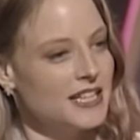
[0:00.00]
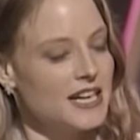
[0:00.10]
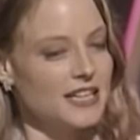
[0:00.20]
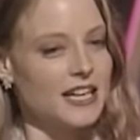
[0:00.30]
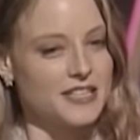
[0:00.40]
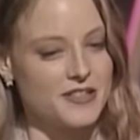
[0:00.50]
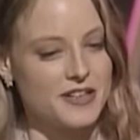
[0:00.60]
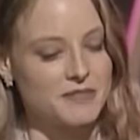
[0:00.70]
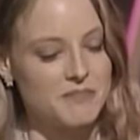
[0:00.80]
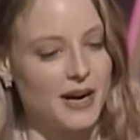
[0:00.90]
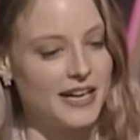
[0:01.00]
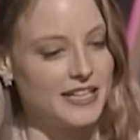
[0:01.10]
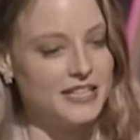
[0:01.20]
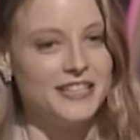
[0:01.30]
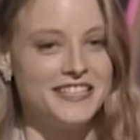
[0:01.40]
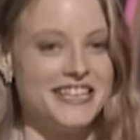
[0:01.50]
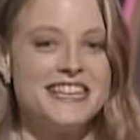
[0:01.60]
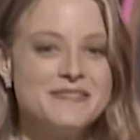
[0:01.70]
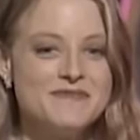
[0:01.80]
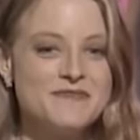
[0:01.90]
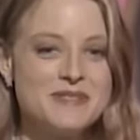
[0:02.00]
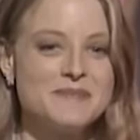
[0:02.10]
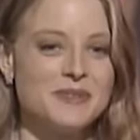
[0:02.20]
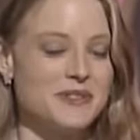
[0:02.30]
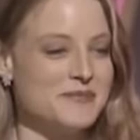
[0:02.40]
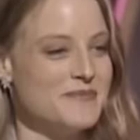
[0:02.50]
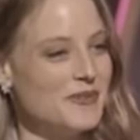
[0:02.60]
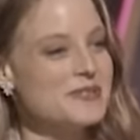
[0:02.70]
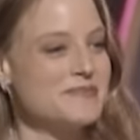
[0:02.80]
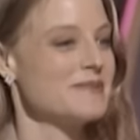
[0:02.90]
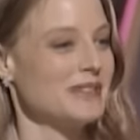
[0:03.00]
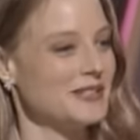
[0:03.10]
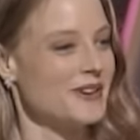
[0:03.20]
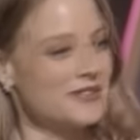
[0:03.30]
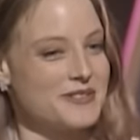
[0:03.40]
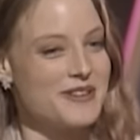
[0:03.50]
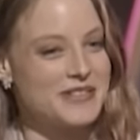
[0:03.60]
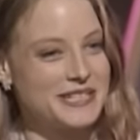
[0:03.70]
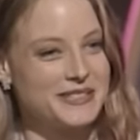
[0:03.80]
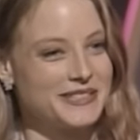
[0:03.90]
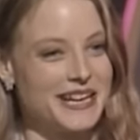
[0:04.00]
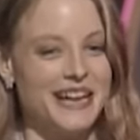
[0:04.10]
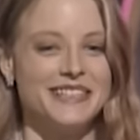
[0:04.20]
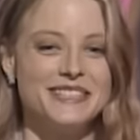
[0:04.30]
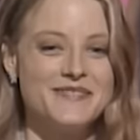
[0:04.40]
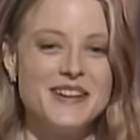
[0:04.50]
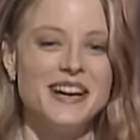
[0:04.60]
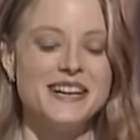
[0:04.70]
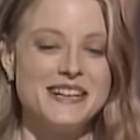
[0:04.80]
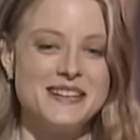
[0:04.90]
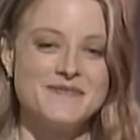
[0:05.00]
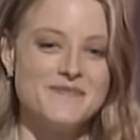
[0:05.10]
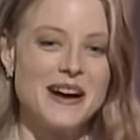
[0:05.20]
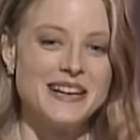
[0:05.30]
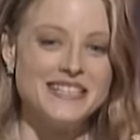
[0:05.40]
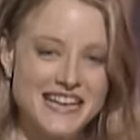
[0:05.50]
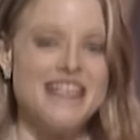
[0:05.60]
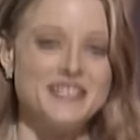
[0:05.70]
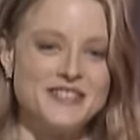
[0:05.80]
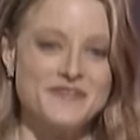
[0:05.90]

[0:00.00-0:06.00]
I'd like to thank my team of people, the only people I talk to every single day. Uh, my agent